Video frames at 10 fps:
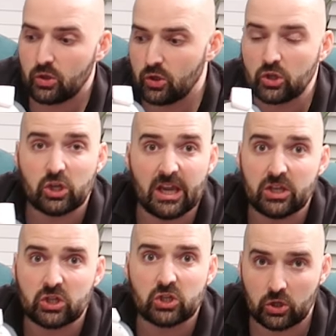just
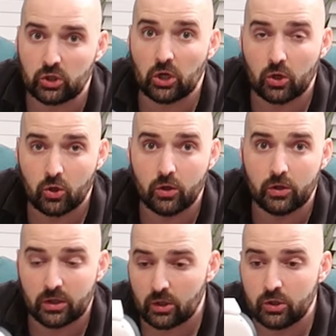it's such a
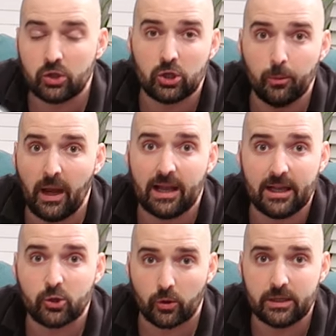good consumer
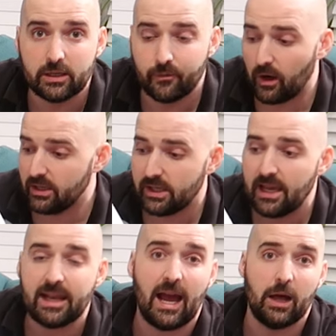electronic device. You
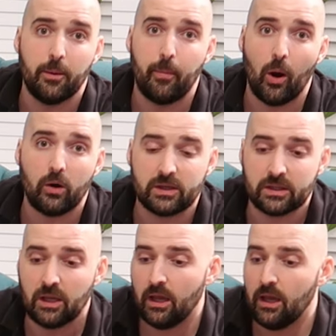get out of the box.